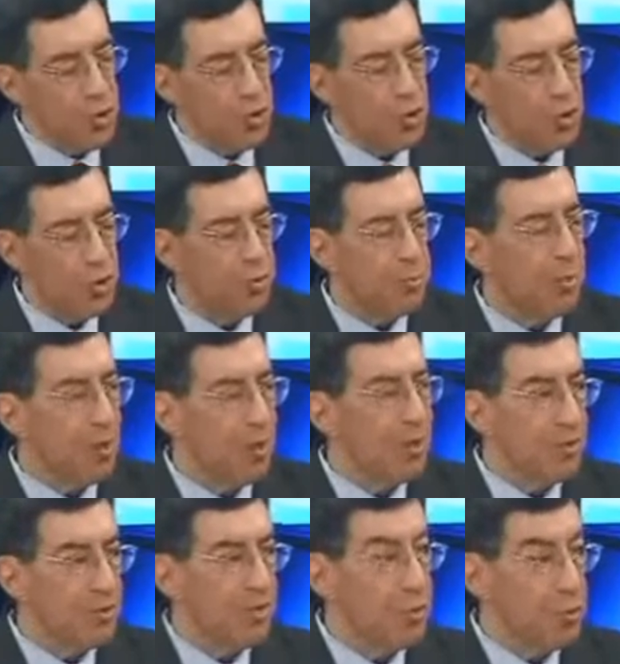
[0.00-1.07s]
Your newest
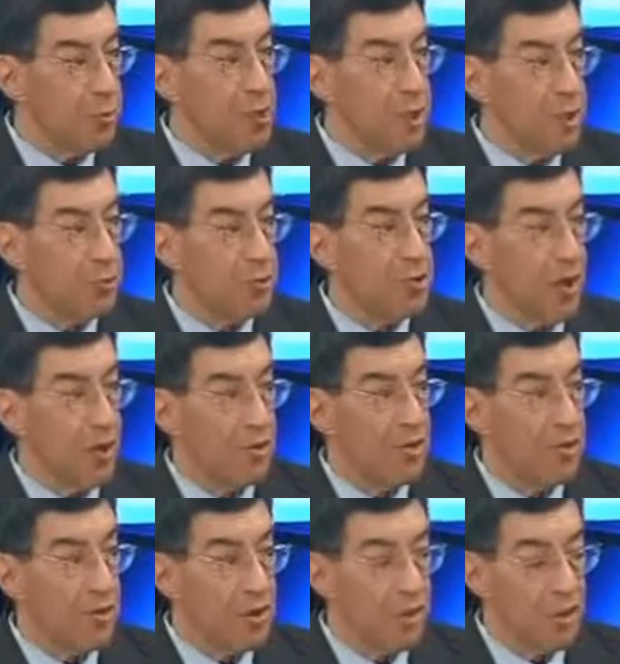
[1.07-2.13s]
book is The Speed of
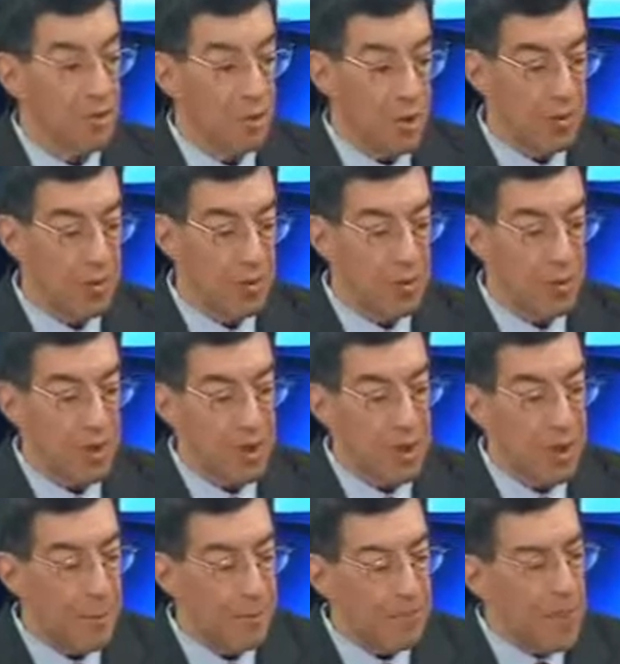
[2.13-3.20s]
Trust, a wonderful book.
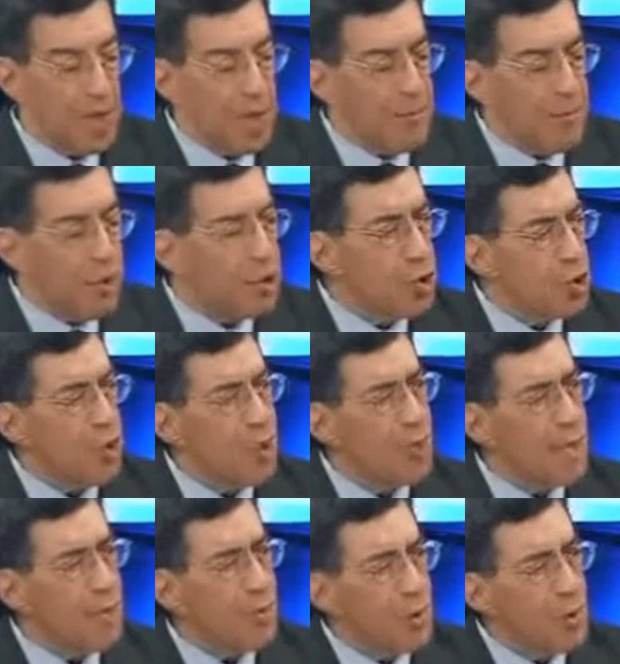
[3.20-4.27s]
Shouldn't
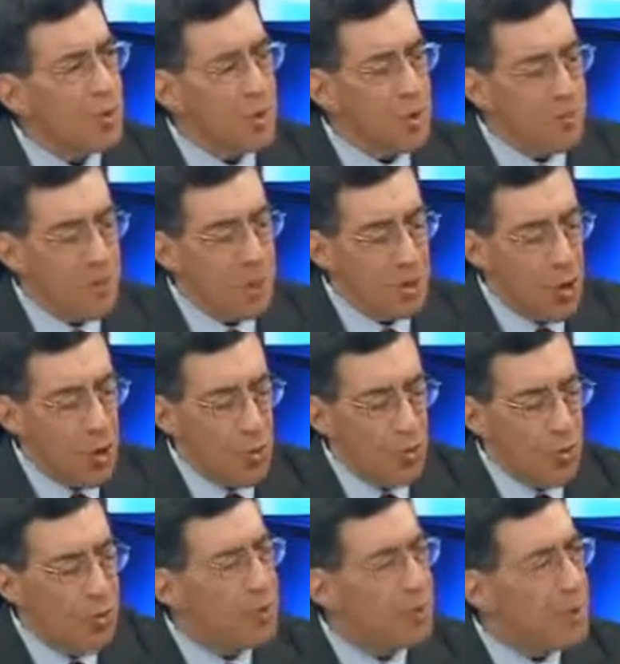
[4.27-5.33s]
that really be, though,
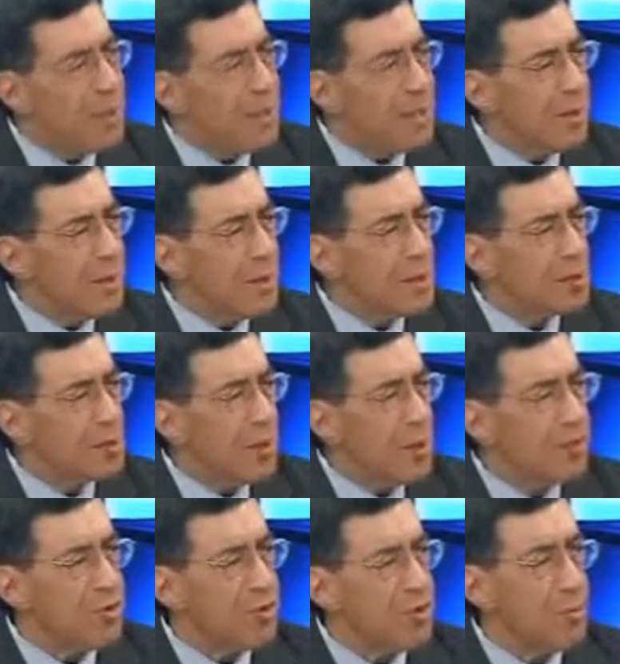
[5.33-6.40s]
the speed in which
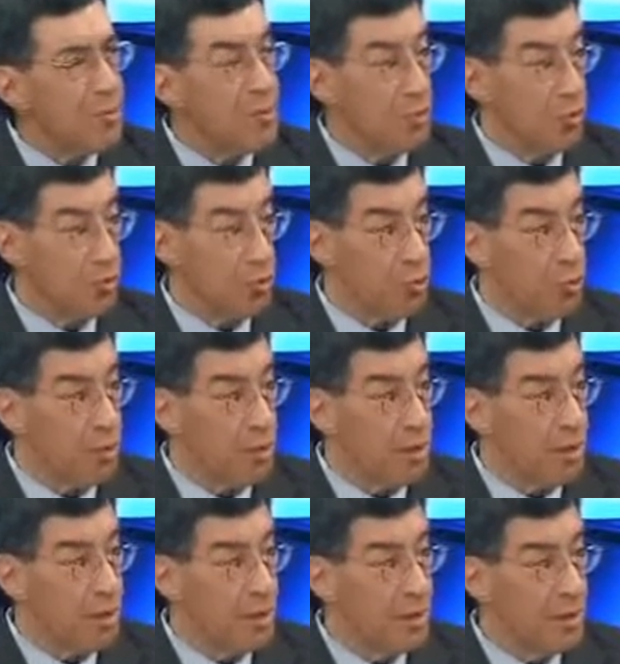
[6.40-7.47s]
trust can be
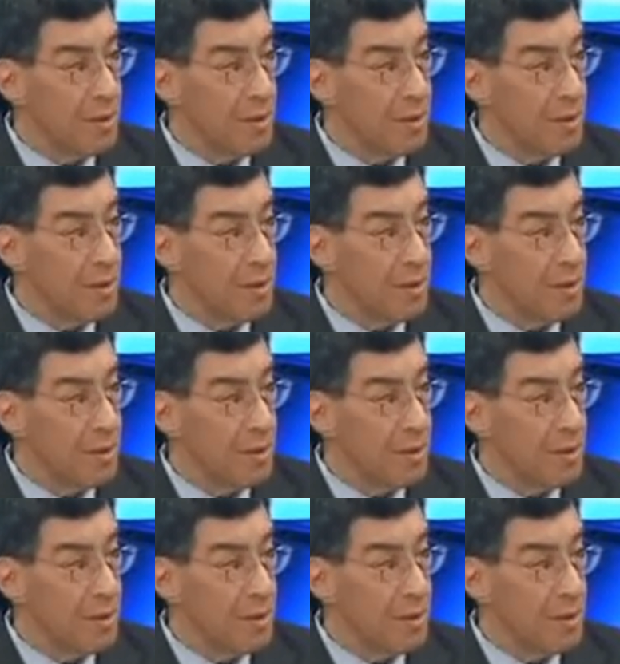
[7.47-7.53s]
destroyed?